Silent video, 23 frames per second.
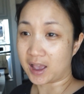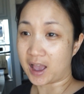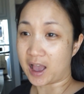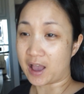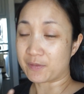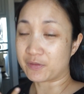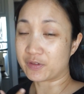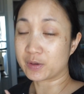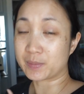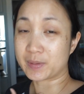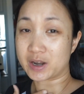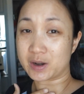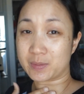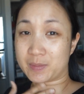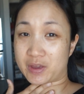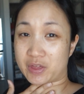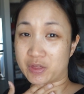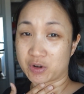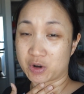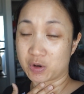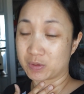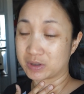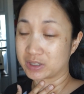I feel better. My
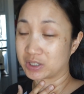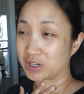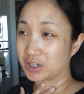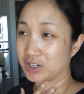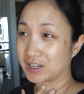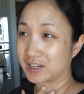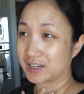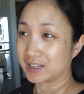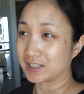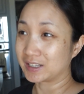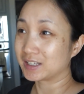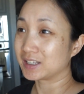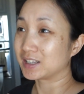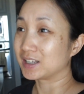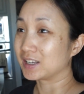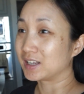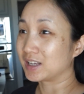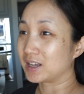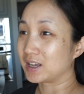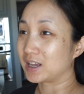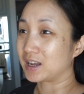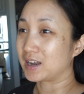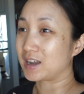throat was hurting.
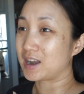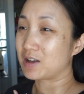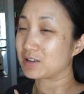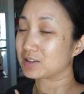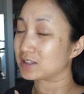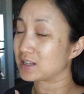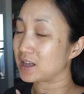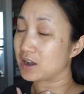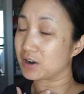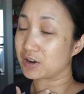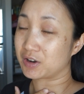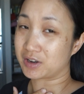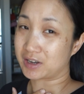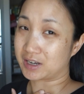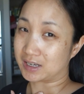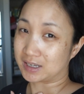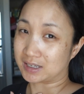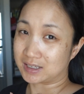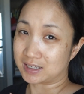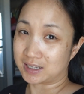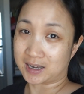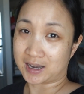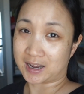Now it's not
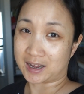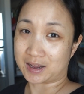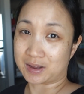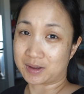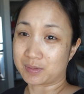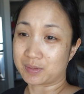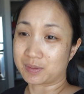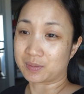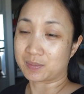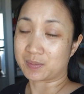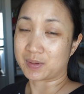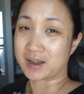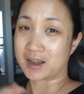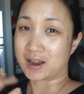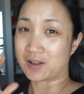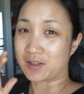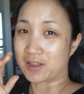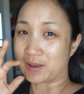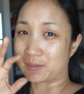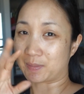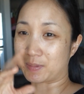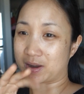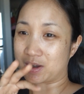hurting today, but now
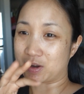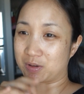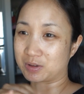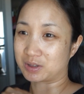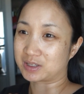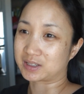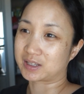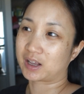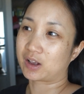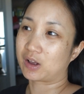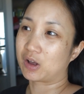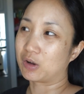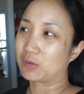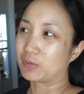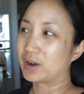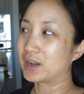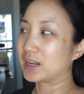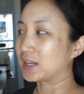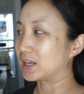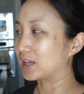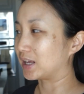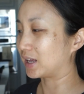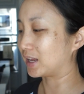like my nose is like all
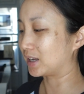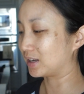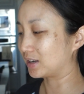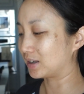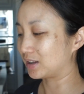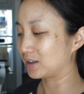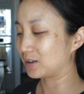runny again.